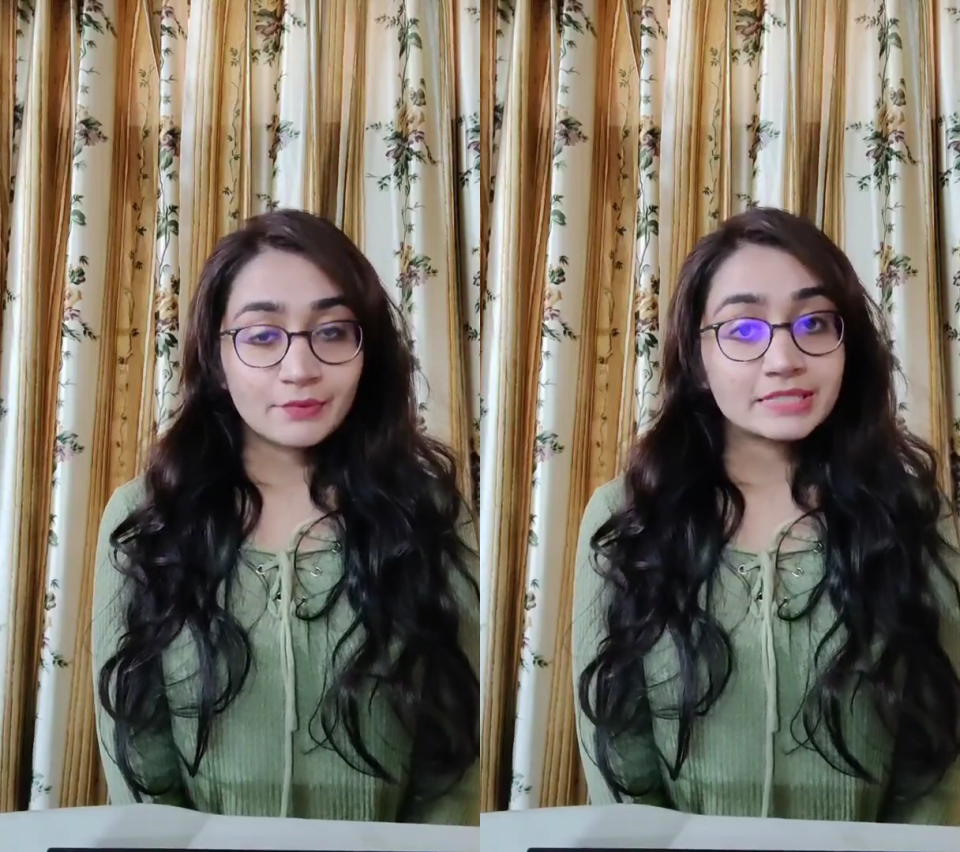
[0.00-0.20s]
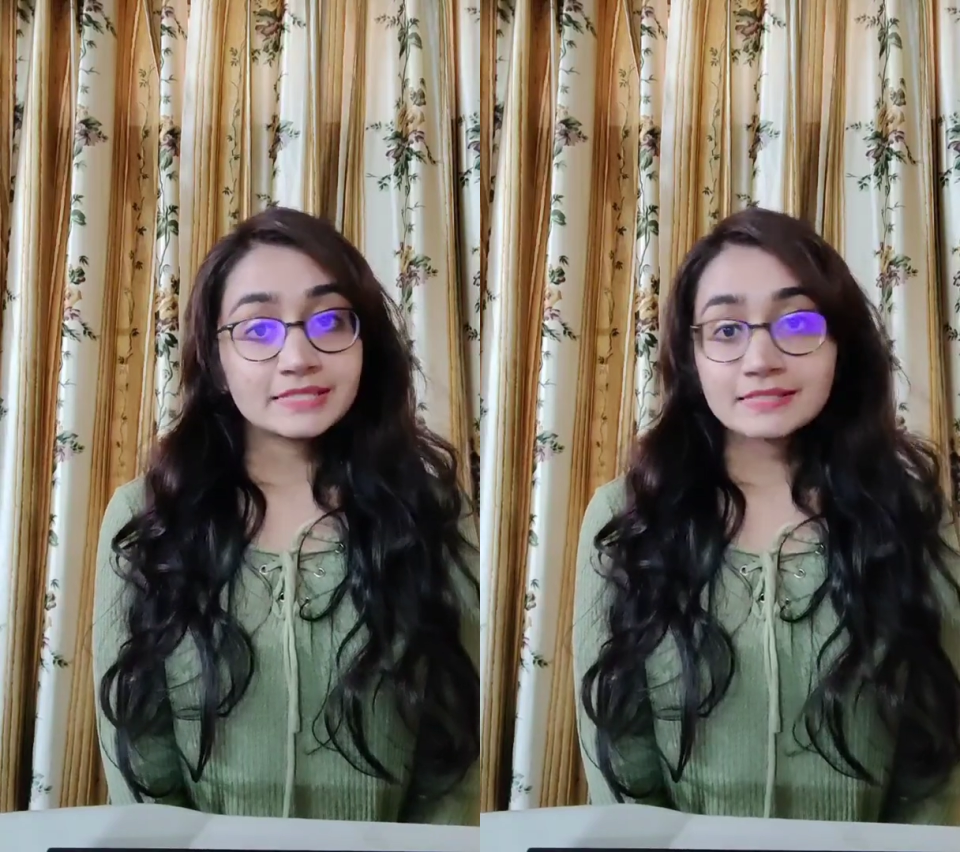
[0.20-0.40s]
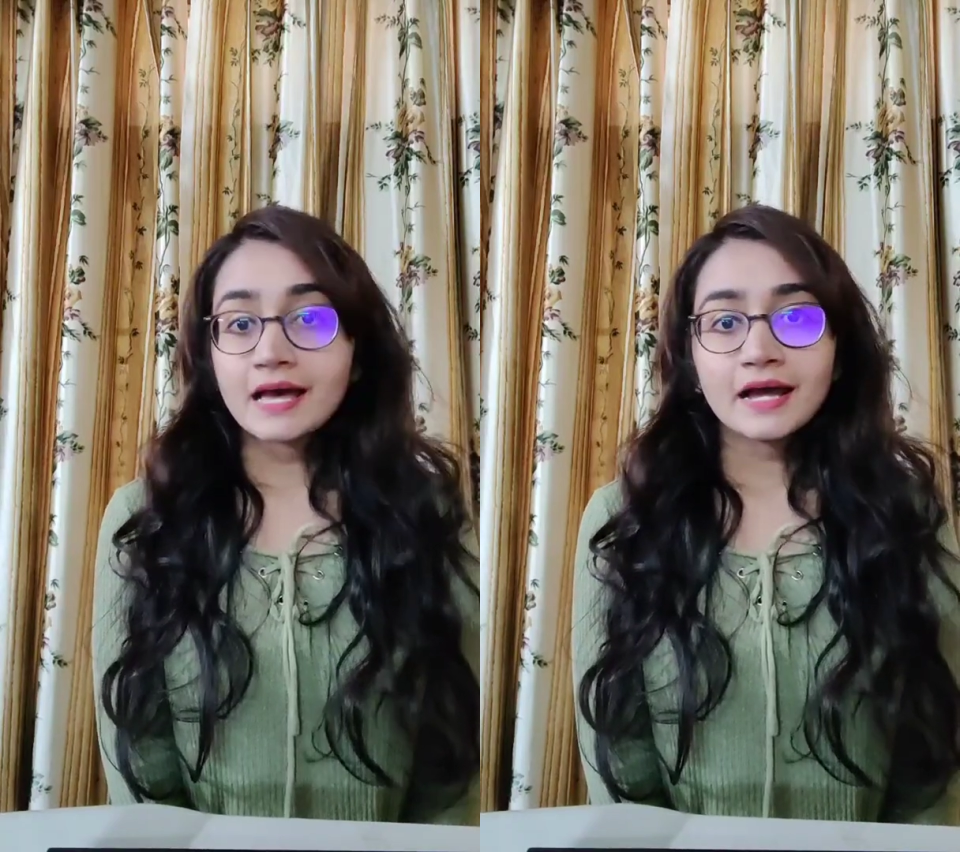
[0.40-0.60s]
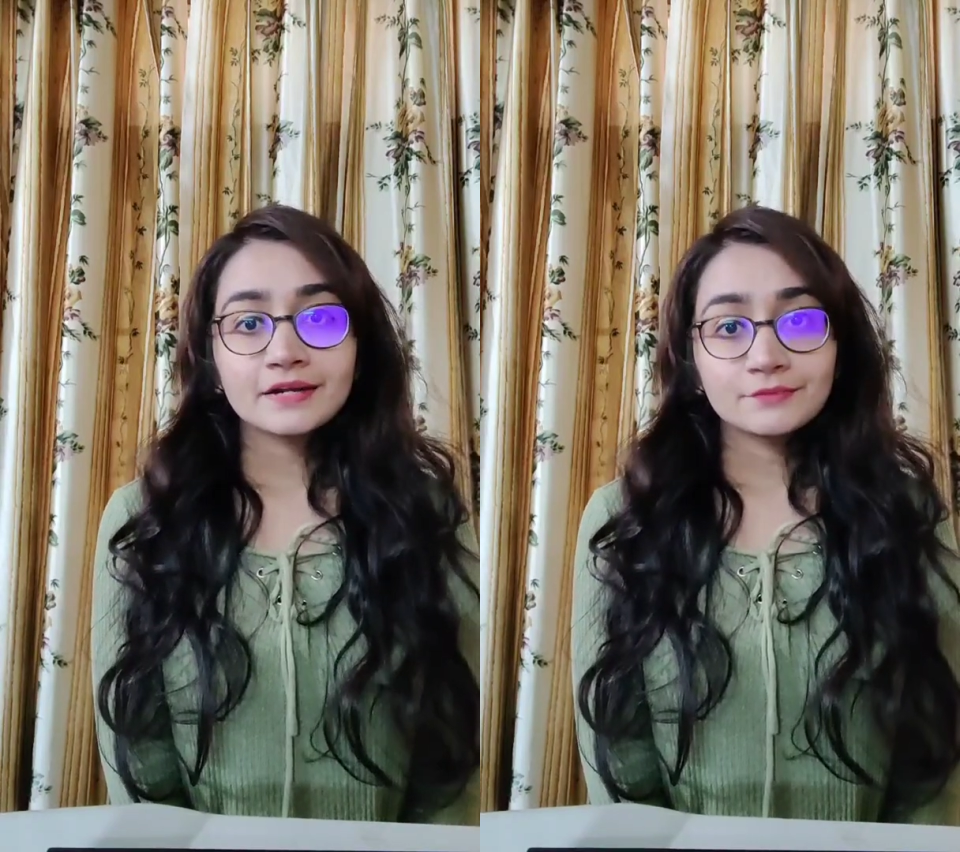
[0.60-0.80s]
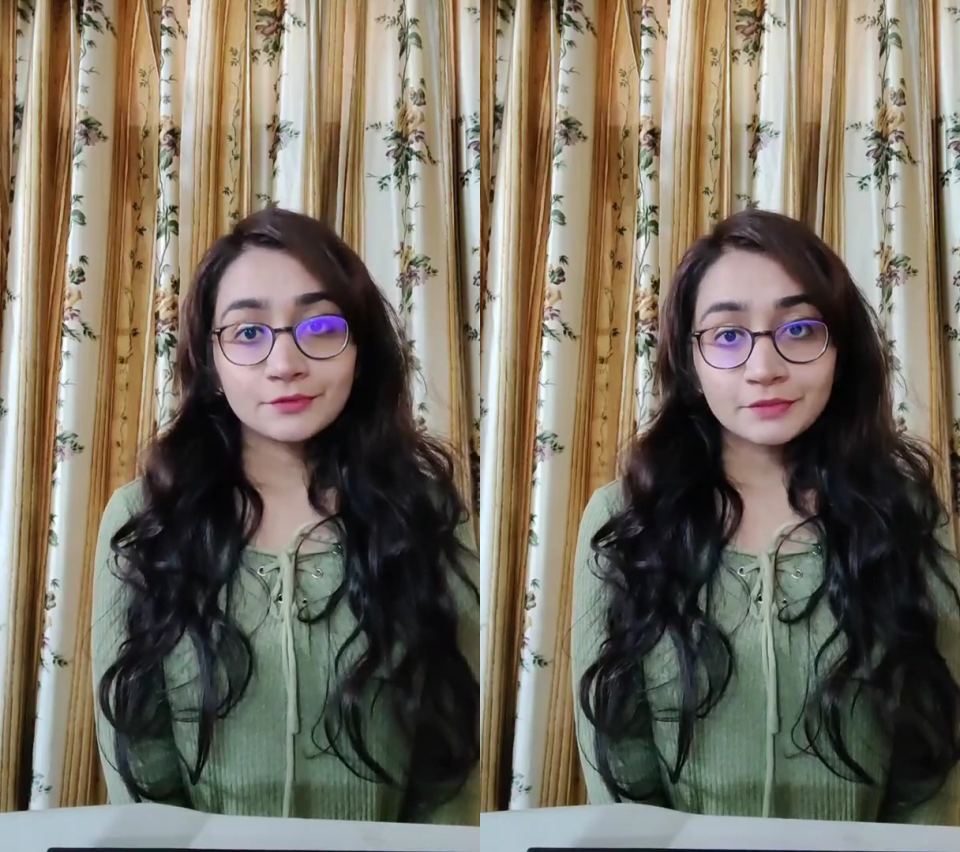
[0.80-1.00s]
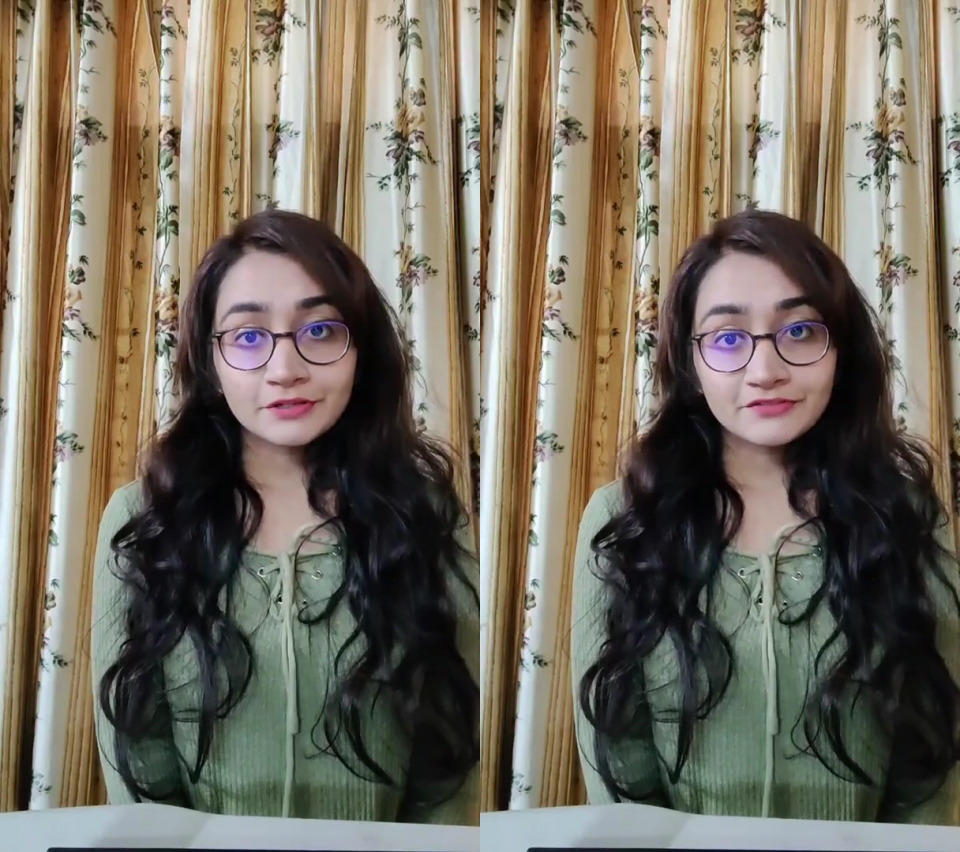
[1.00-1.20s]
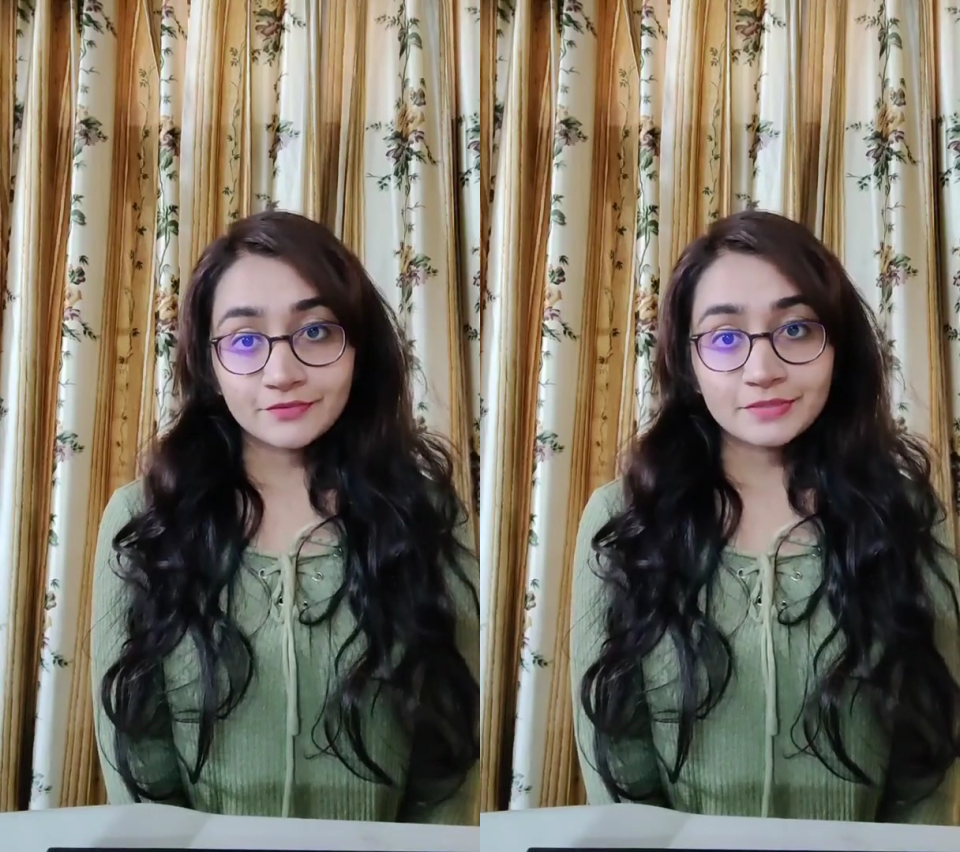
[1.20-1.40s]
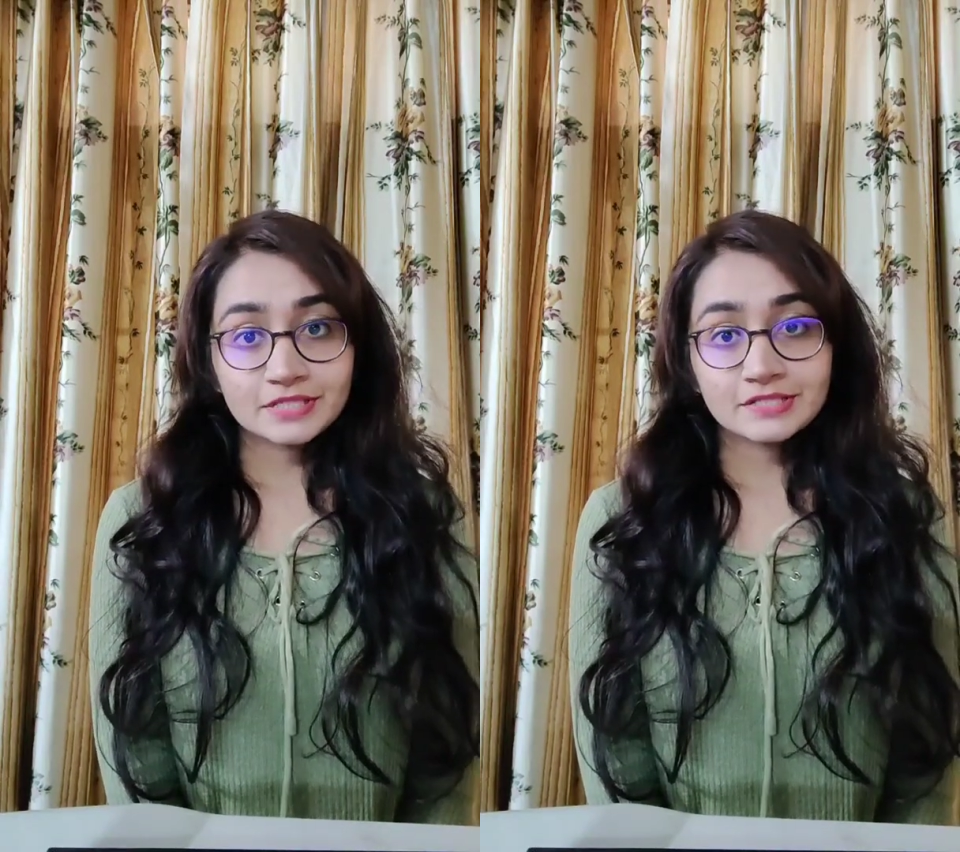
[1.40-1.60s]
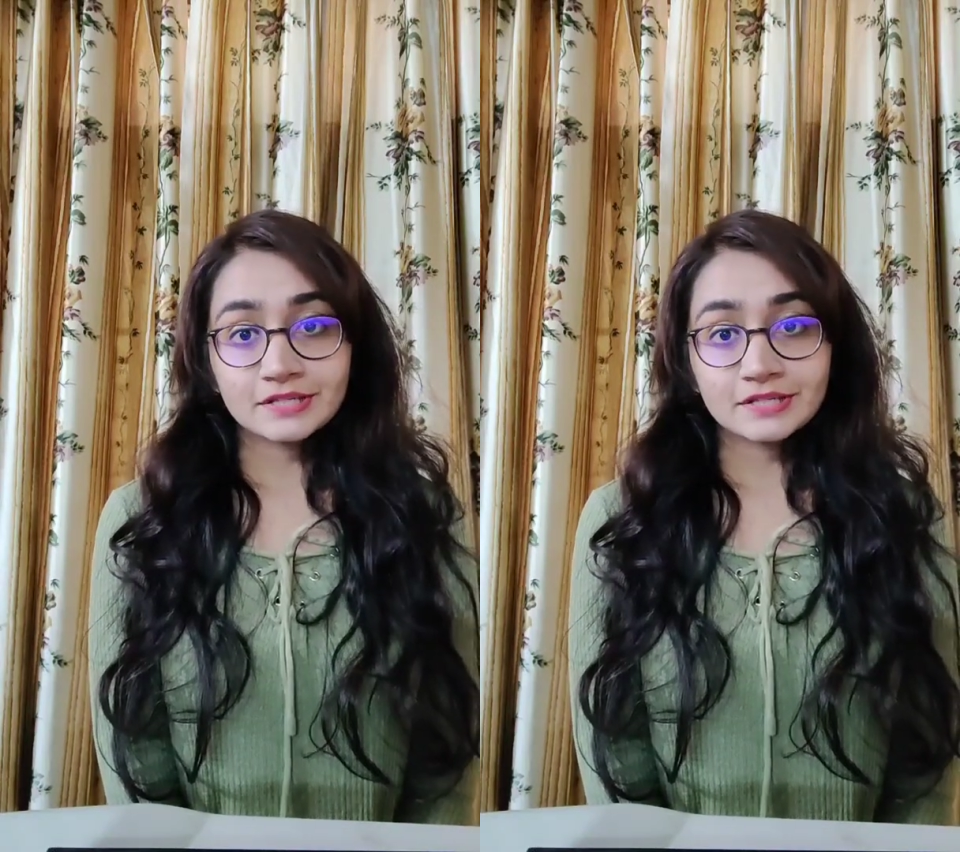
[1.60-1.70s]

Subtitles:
One sad moment for Mr.